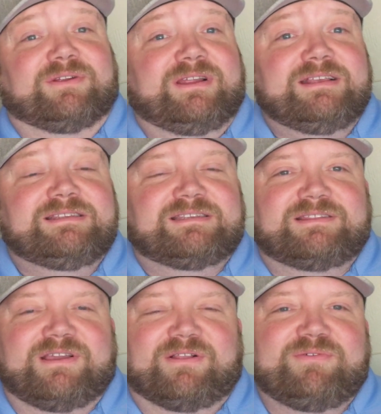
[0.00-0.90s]
think there
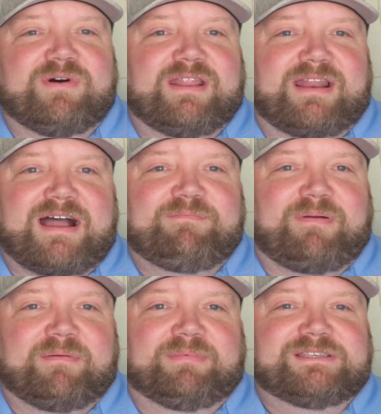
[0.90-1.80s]
is. The only one that
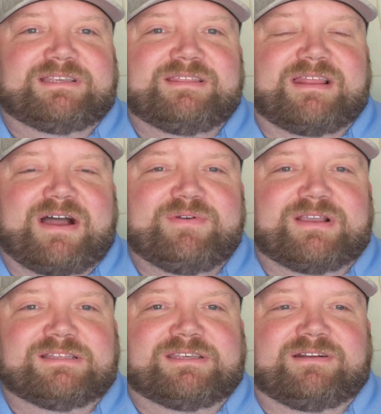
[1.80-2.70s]
I've probably seen that I
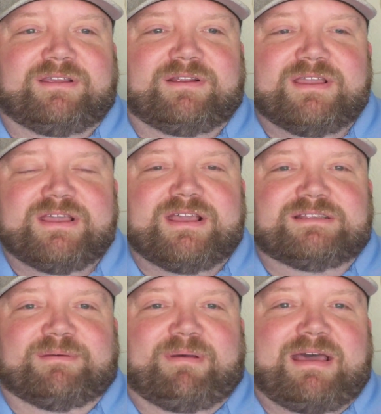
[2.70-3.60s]
would consider
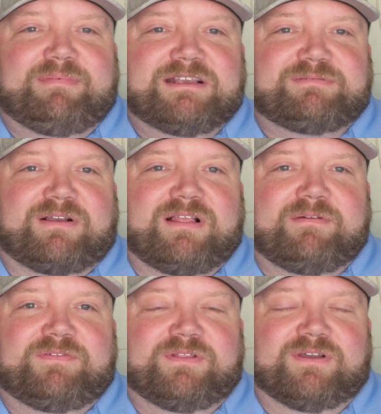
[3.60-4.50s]
is a bad baseball
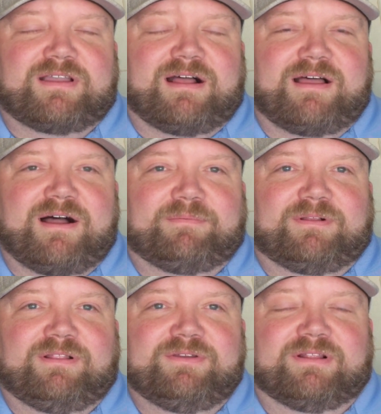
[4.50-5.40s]
glove. If you look,
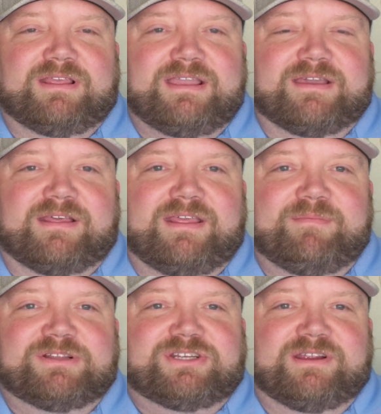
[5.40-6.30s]
I'll include a link and an
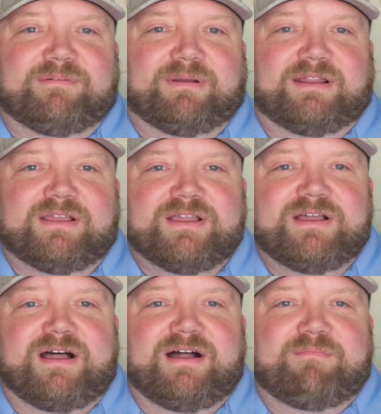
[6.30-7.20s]
image here. But
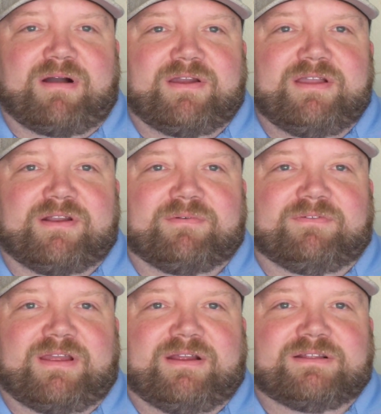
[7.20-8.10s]
Mariano
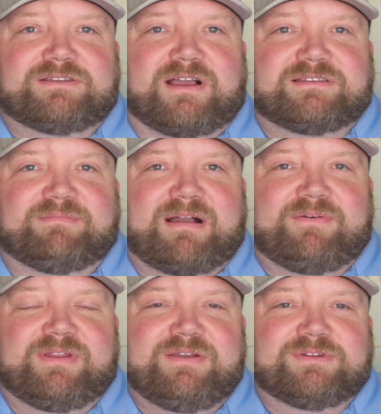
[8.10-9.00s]
Rivera talks
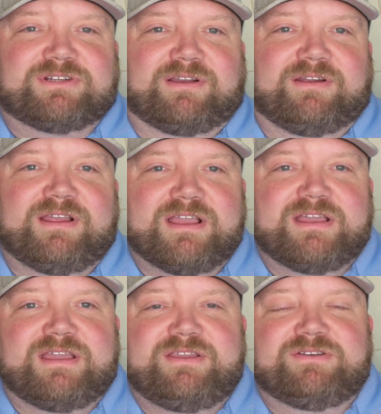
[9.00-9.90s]
about when he was younger,
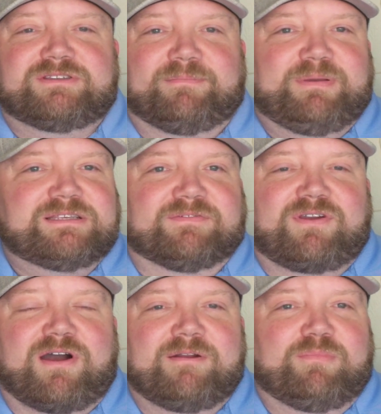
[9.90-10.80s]
he used a piece
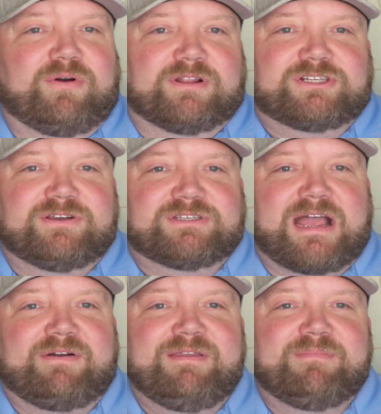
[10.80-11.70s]
of cardboard and shows
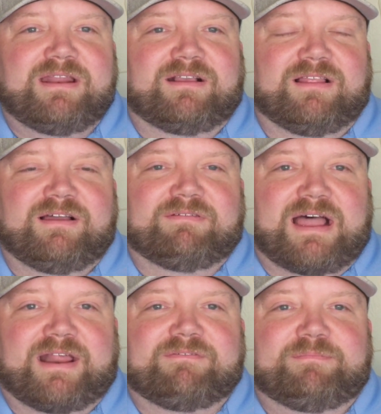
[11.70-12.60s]
how he made a
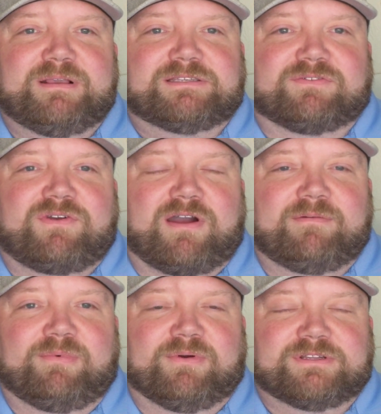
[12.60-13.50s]
glove out of a piece of
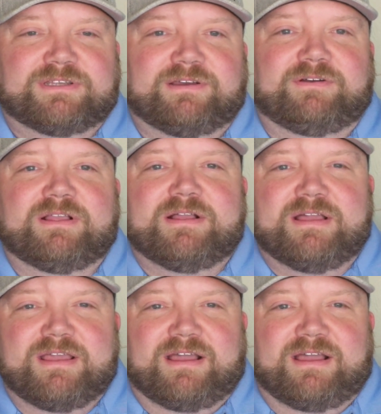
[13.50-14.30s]
cardboard. So